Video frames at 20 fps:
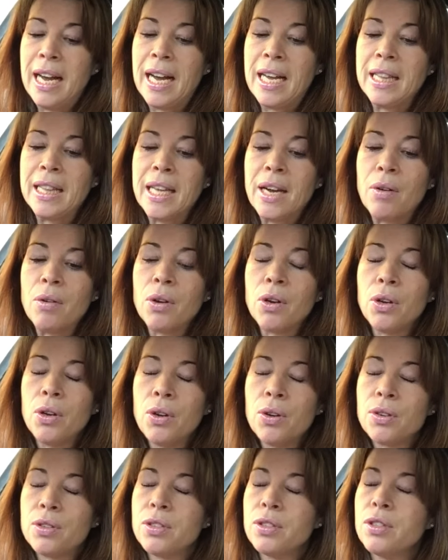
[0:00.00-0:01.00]
and there are
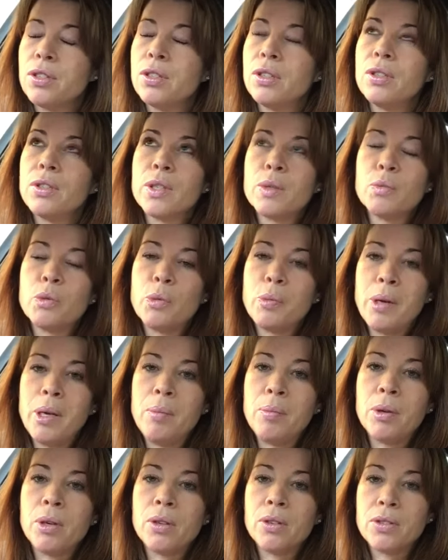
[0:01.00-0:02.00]
lots and lots more
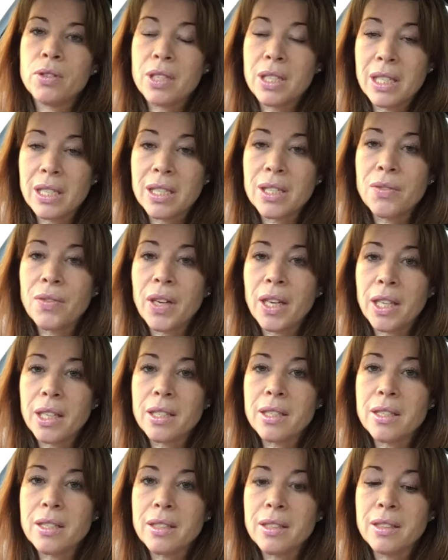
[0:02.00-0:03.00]
people on six
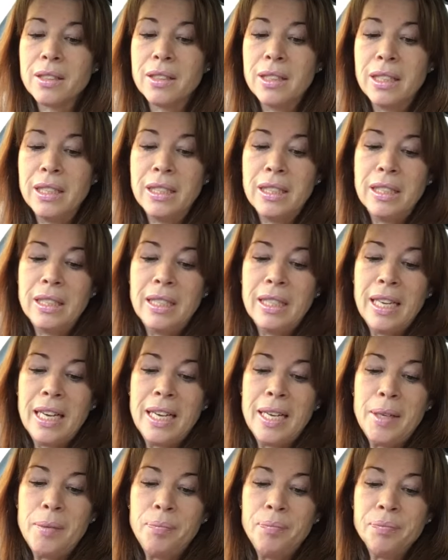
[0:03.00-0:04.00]
figures.
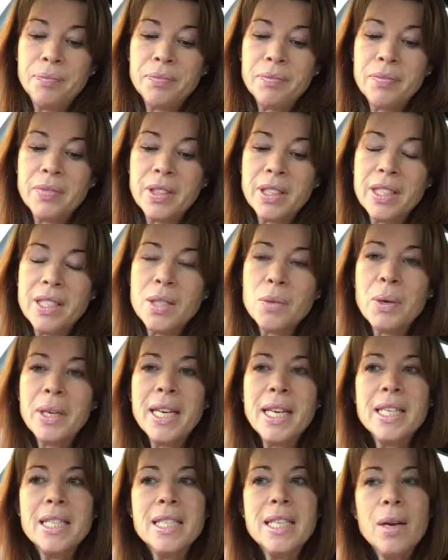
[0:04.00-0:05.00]
So I
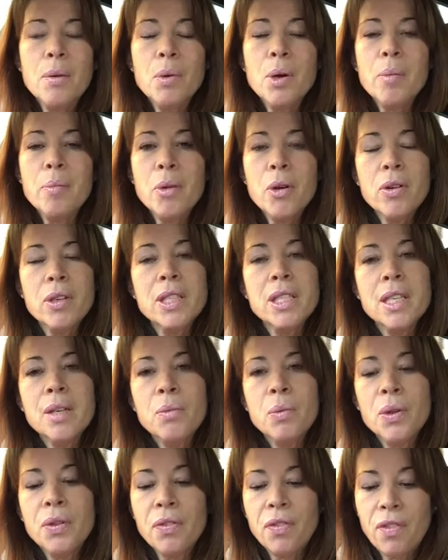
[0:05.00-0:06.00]
guess network
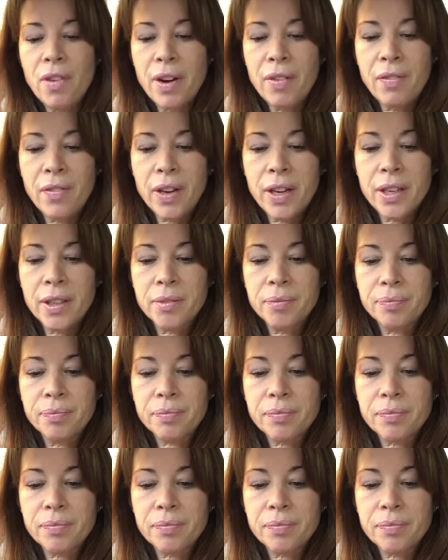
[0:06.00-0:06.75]
marketing with Forever,